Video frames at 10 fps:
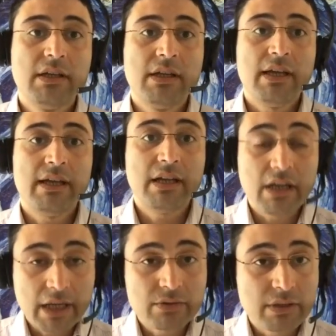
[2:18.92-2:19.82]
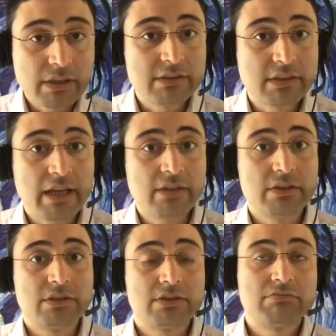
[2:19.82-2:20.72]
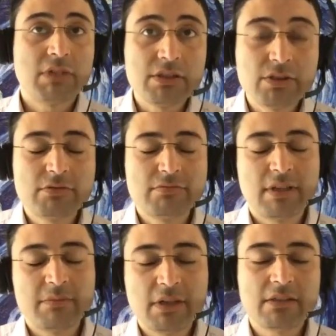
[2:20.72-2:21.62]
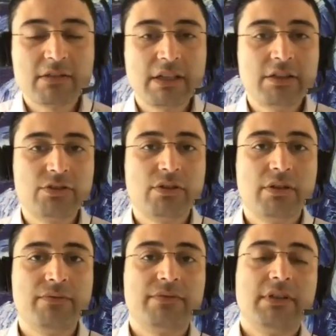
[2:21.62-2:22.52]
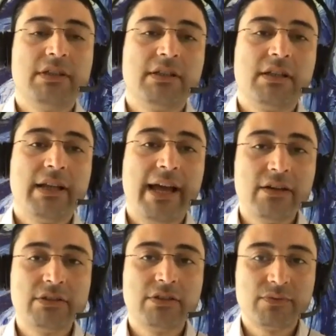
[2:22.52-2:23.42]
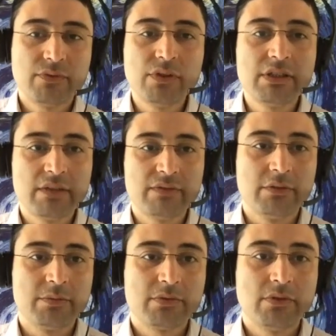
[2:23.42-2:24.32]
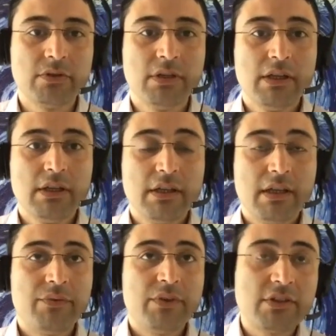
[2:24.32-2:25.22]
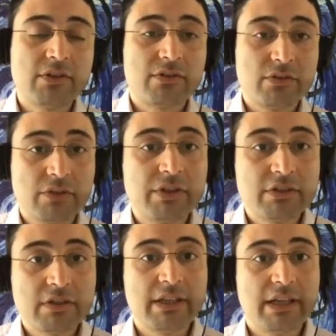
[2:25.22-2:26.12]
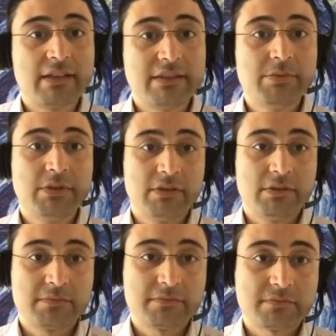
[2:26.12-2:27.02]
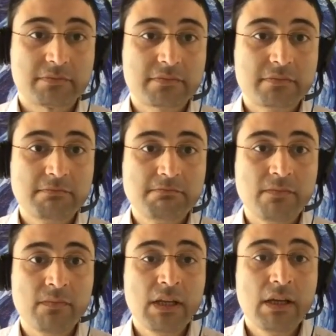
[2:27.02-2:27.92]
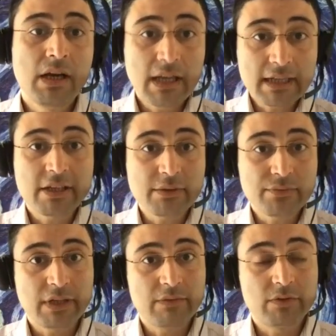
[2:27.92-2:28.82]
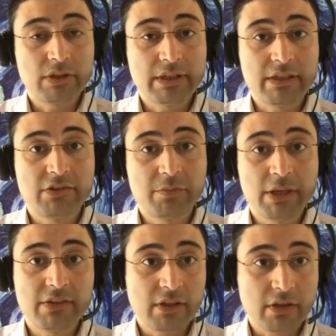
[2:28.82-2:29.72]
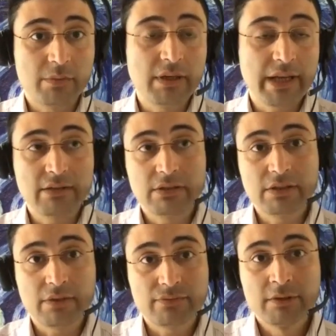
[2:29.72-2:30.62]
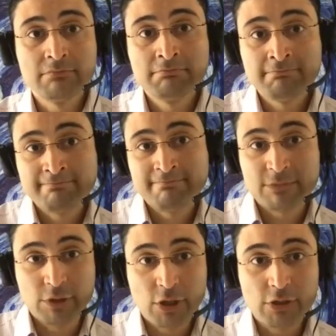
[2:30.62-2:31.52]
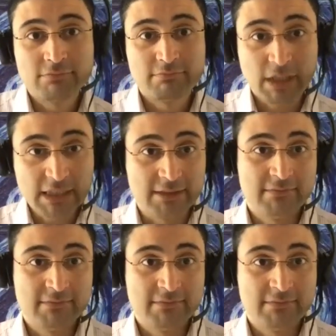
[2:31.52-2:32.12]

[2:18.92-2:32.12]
And I like to learn its language, although I'm not really sure if the language is fully developed or if it is universally accepted. Unlike the other framework that speaks the common language of, money.